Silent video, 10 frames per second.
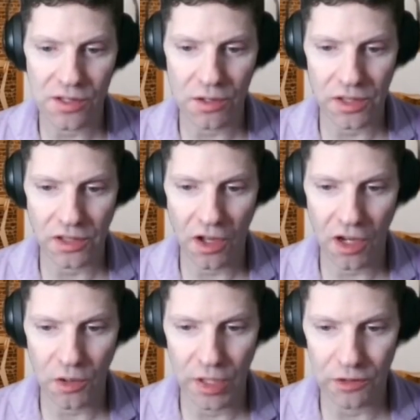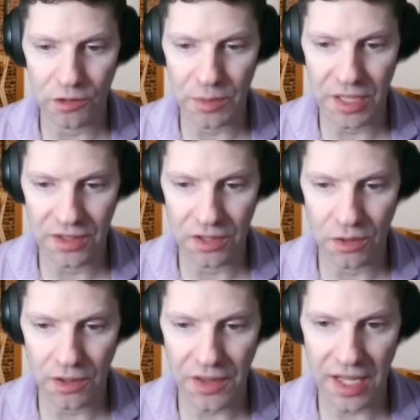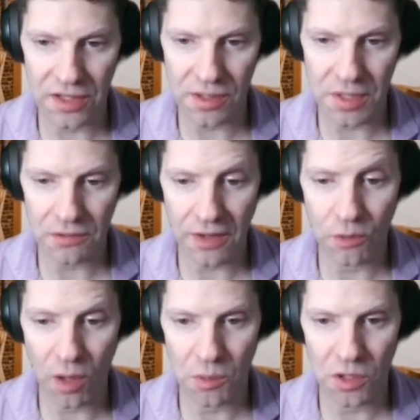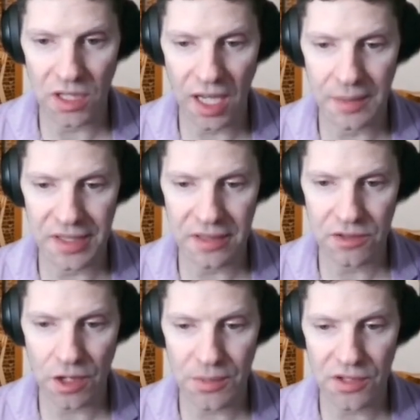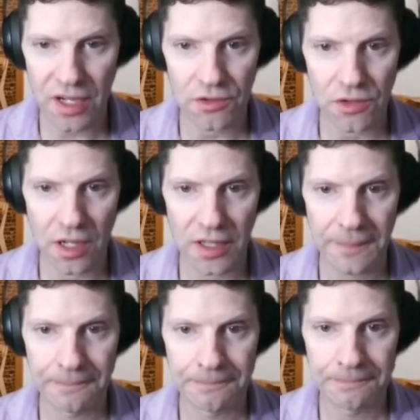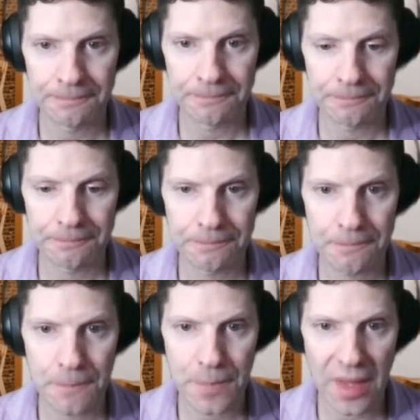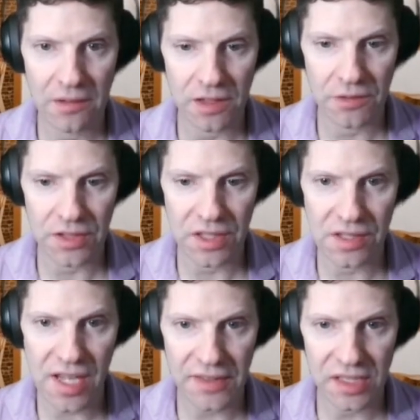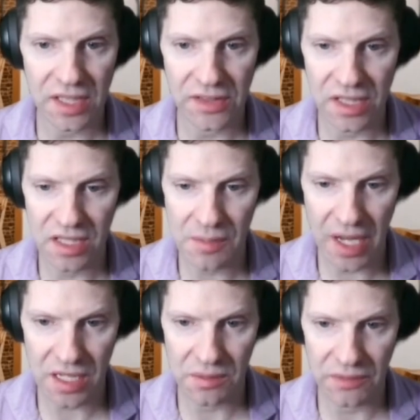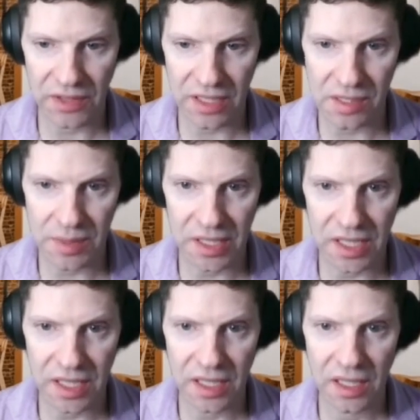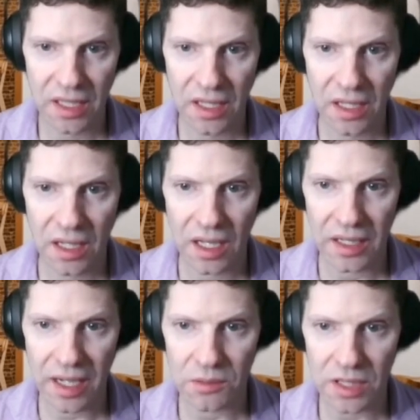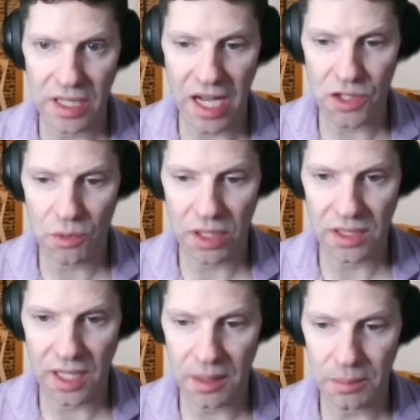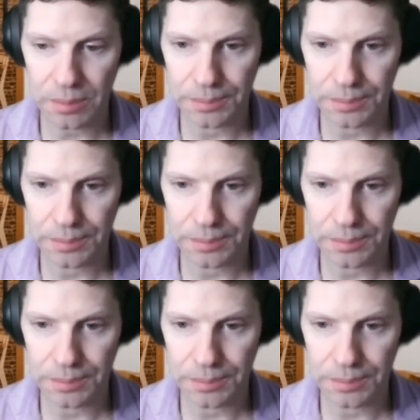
So the long winner will be in the North hand. So I'm going to rough 1 more diamond. Trumps are now drawn. Rough with the 7, giving us maximum flexibility. And now we'll cash 1 club.